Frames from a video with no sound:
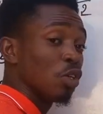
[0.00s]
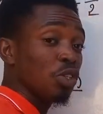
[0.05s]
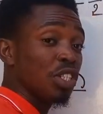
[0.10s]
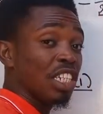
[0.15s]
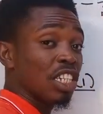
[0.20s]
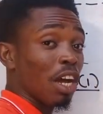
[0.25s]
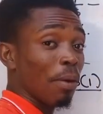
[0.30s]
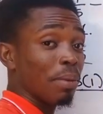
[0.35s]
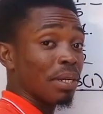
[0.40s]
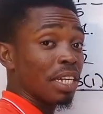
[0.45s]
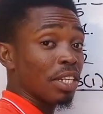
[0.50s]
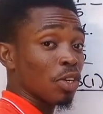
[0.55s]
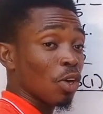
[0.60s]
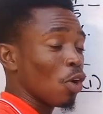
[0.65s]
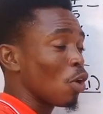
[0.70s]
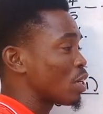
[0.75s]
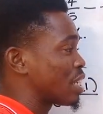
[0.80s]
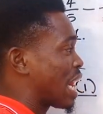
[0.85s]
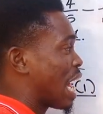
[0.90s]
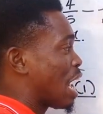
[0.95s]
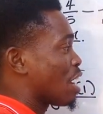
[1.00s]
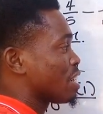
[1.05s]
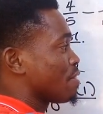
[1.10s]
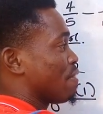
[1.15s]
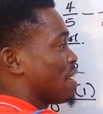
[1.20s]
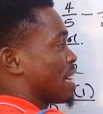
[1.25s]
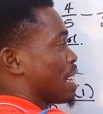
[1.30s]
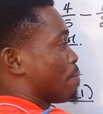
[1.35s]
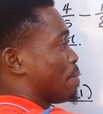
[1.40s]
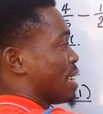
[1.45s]
denominator, now
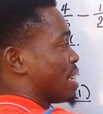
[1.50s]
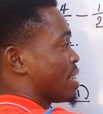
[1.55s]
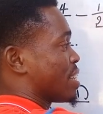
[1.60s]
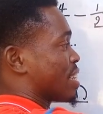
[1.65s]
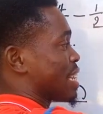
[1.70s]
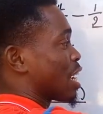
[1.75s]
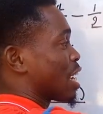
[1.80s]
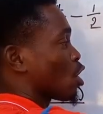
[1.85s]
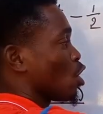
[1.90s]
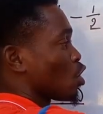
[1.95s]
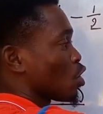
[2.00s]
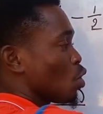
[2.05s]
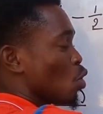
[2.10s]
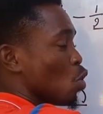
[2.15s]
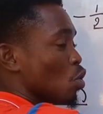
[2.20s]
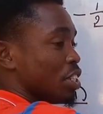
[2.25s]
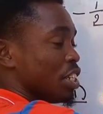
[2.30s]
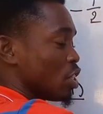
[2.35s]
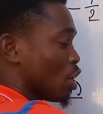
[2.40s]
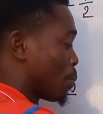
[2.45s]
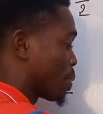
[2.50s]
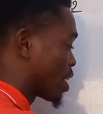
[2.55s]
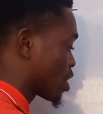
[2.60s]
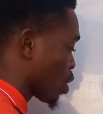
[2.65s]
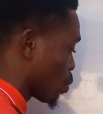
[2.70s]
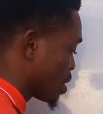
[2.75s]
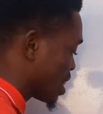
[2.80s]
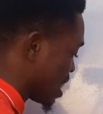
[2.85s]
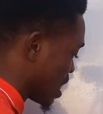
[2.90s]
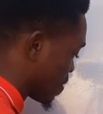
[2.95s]
divided by the second old denominator,
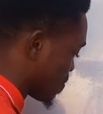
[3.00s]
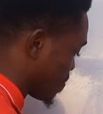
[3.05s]
which is